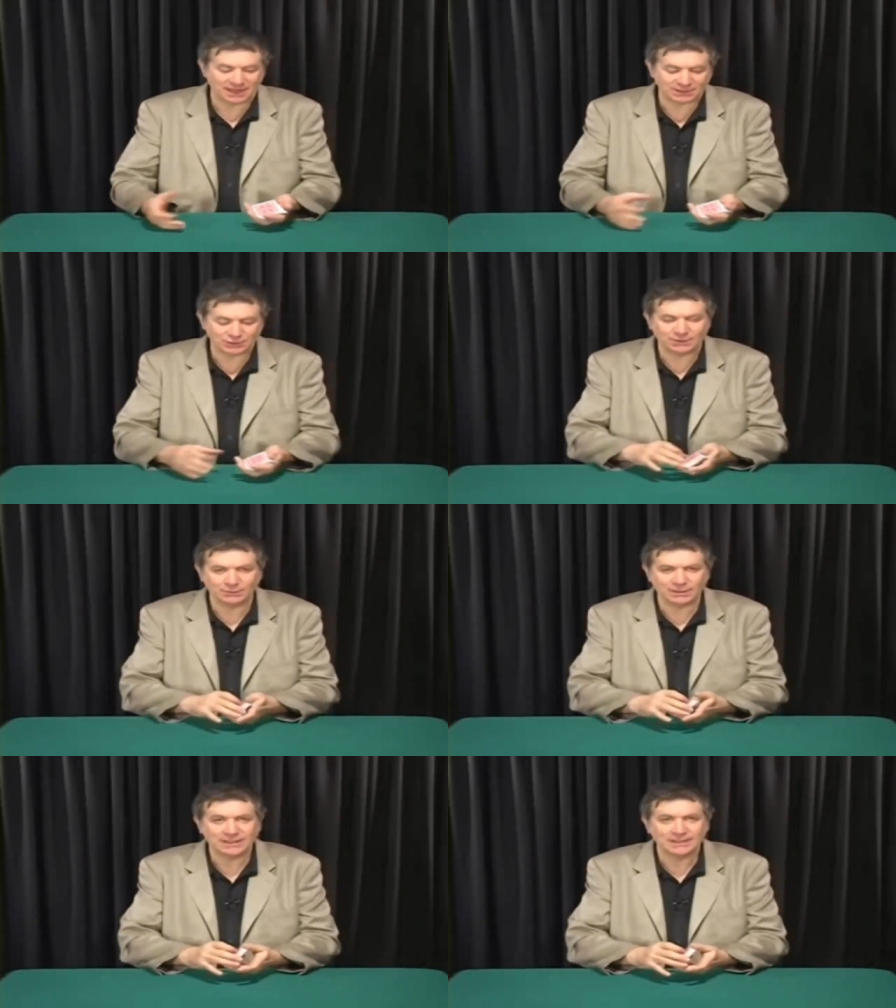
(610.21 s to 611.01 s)
Actually,
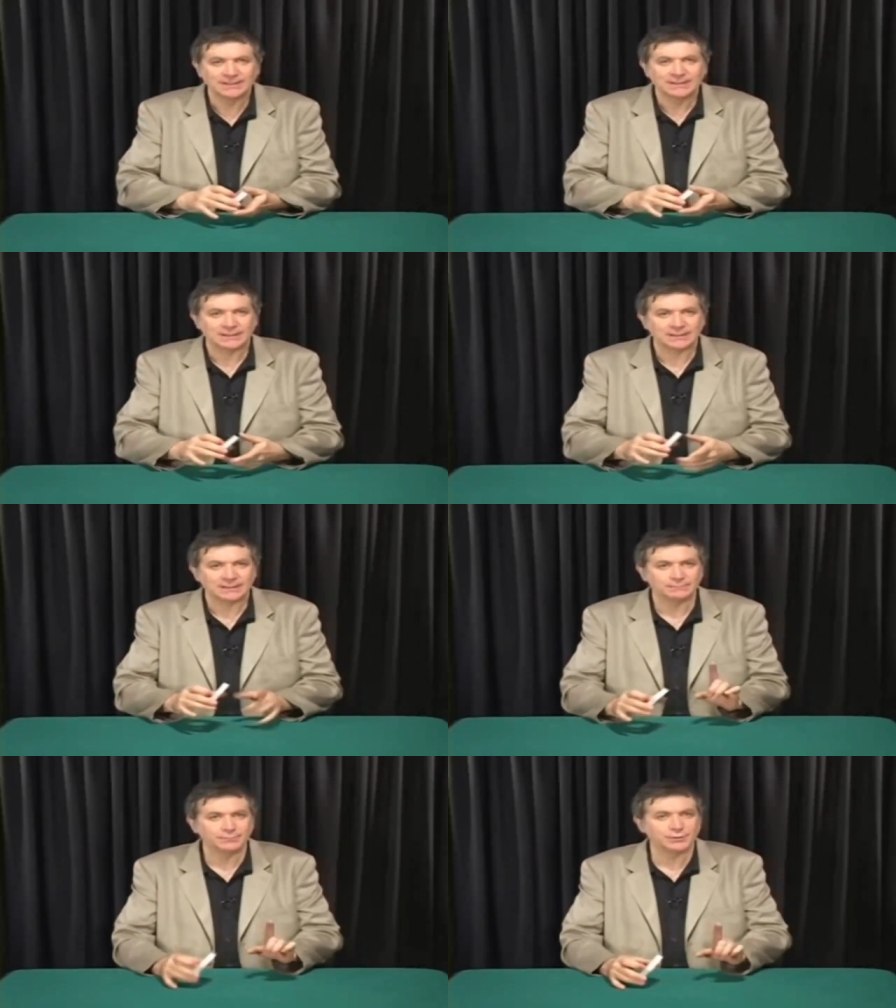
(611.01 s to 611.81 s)
we
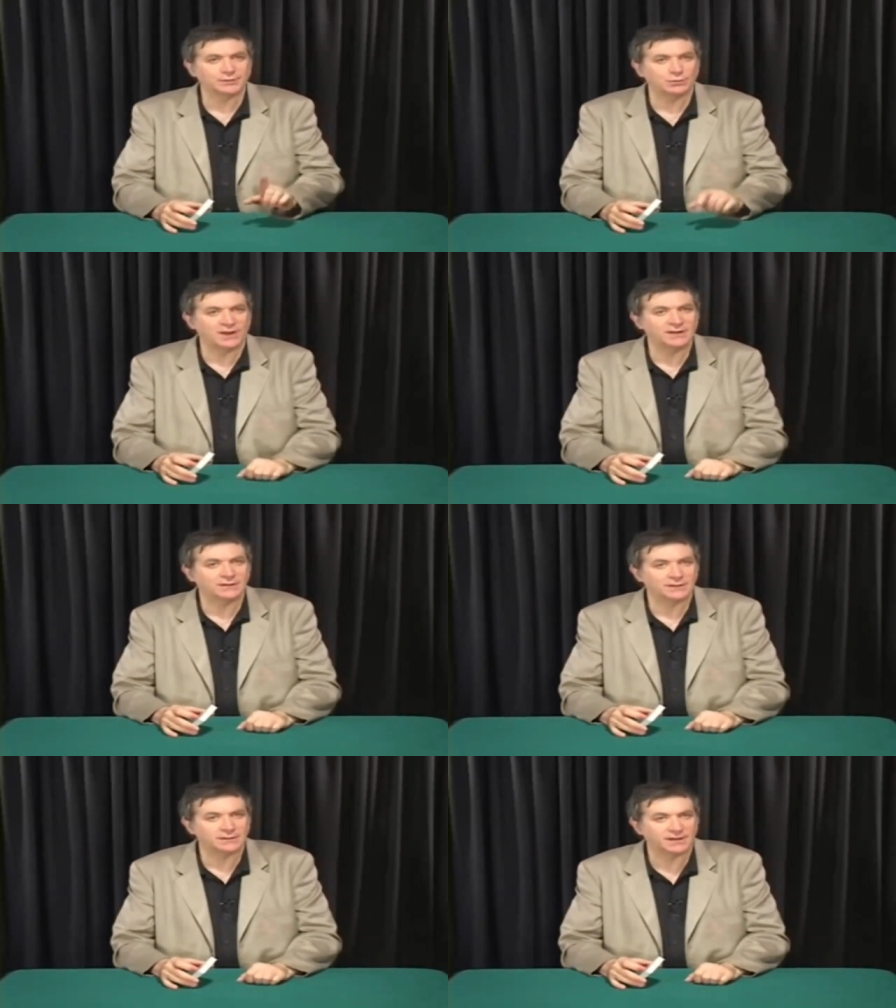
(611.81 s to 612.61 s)
um, put one
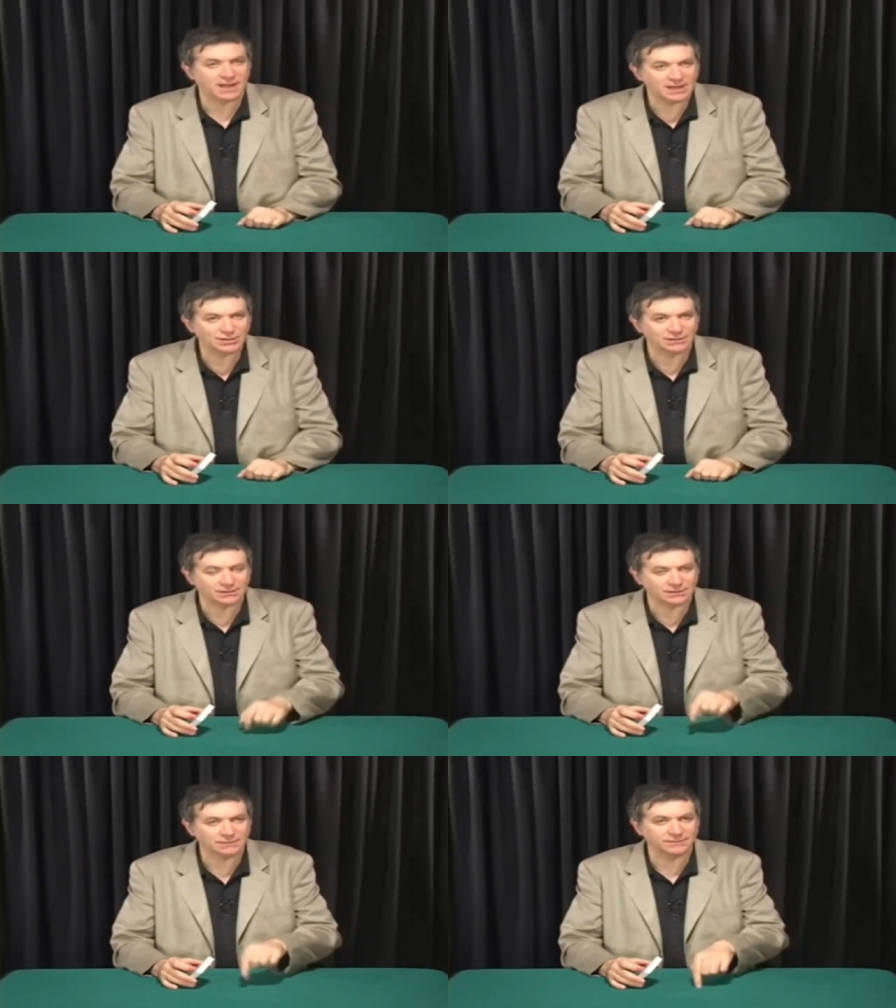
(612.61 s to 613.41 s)
uh, variation
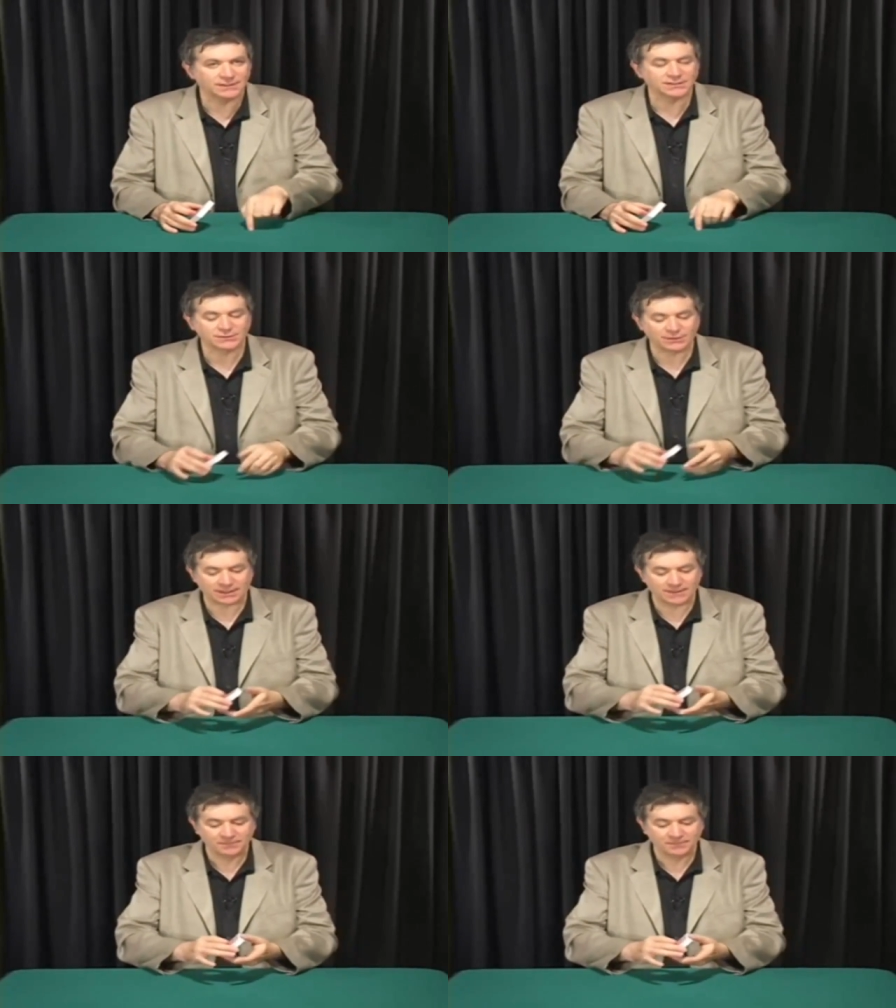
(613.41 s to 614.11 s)
of this trick